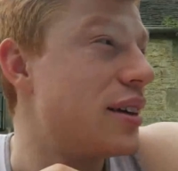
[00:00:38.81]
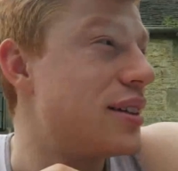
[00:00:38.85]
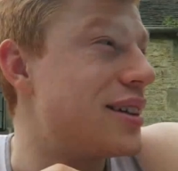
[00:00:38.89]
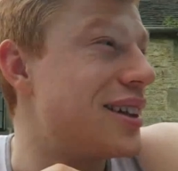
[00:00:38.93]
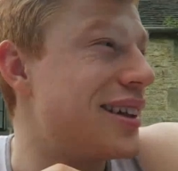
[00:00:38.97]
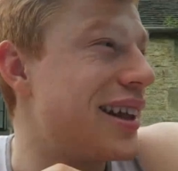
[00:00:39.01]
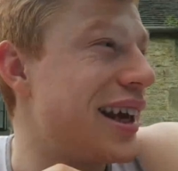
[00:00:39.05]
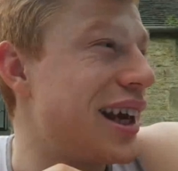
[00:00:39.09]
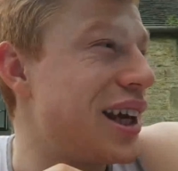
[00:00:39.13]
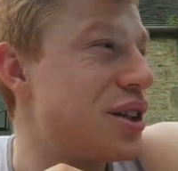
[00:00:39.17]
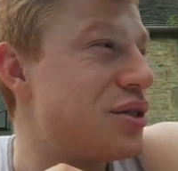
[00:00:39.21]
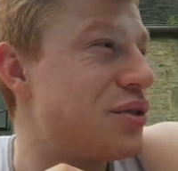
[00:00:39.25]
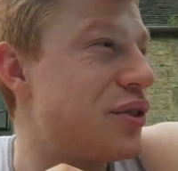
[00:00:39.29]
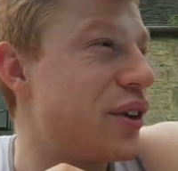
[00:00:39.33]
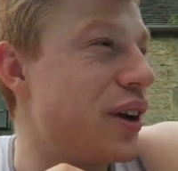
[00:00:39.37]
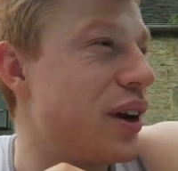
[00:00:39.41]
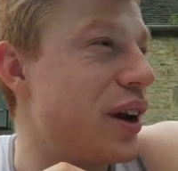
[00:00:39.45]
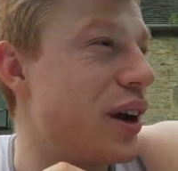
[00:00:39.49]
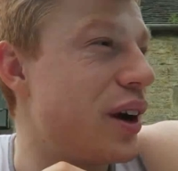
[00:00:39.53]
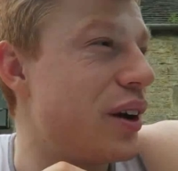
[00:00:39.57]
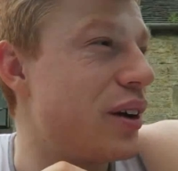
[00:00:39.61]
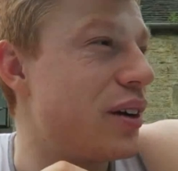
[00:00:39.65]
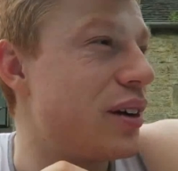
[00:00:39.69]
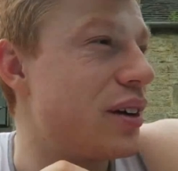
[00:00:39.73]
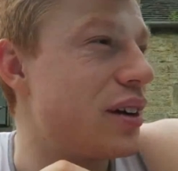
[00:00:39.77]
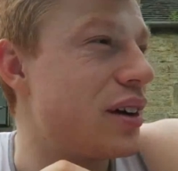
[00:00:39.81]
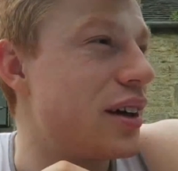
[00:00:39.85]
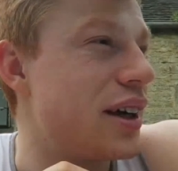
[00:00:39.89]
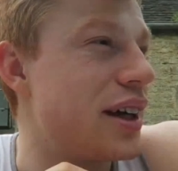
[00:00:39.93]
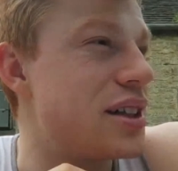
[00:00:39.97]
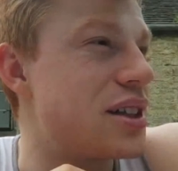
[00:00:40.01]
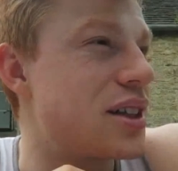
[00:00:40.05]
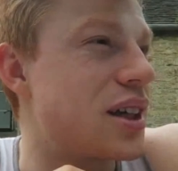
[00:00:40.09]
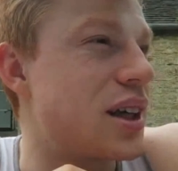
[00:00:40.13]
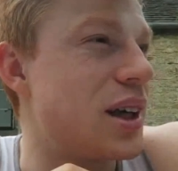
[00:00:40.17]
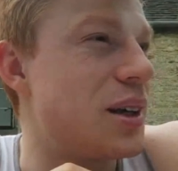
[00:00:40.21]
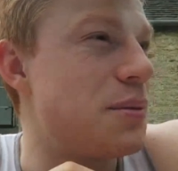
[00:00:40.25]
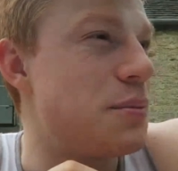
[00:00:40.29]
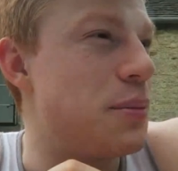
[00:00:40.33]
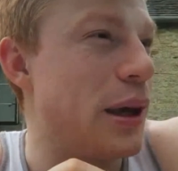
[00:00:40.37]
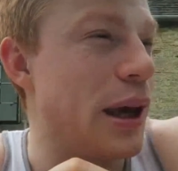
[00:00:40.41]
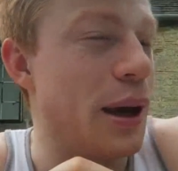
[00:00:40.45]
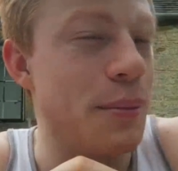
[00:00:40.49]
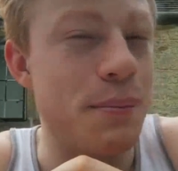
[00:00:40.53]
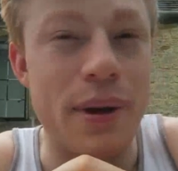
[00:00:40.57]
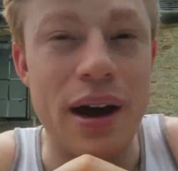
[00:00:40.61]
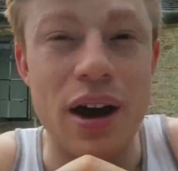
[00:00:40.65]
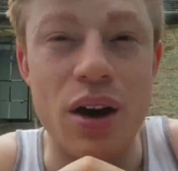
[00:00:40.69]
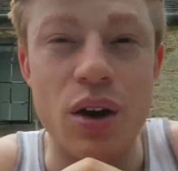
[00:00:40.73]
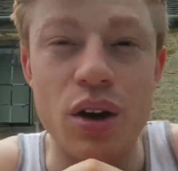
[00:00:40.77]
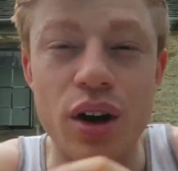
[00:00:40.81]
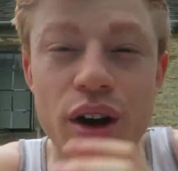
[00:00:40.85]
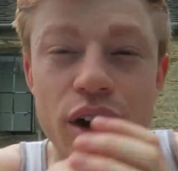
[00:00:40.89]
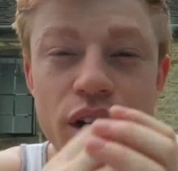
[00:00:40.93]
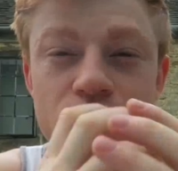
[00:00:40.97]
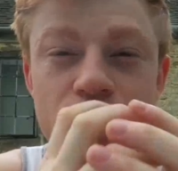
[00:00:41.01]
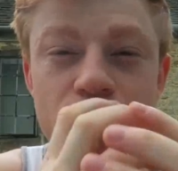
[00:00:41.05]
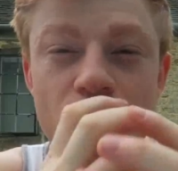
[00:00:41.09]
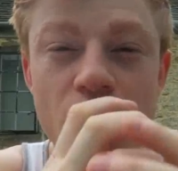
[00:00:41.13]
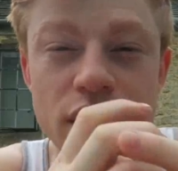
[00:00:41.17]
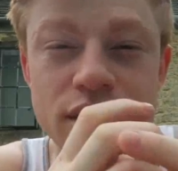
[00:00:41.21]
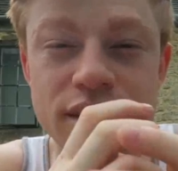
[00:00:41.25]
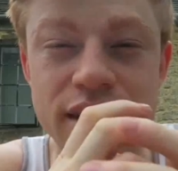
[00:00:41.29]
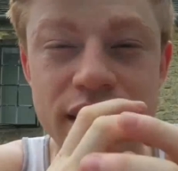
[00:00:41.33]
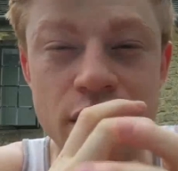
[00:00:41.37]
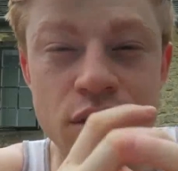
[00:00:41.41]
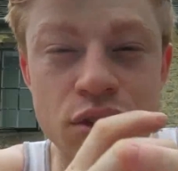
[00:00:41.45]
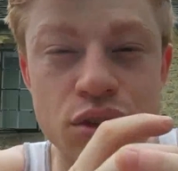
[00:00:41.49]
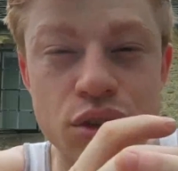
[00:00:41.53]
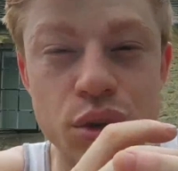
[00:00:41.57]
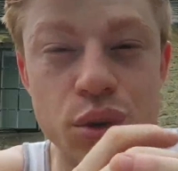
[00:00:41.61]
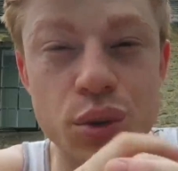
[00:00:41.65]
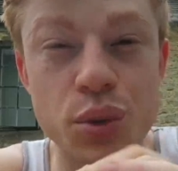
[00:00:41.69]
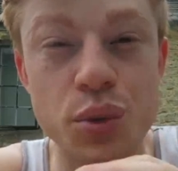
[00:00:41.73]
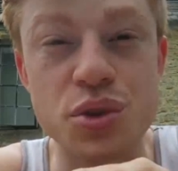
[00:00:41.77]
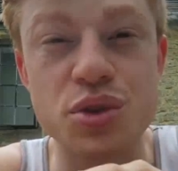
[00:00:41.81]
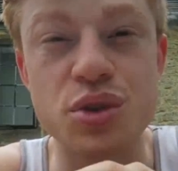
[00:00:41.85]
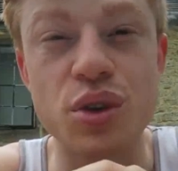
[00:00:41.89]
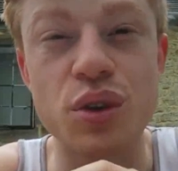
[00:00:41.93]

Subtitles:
Today's video is going to be about cutting tools,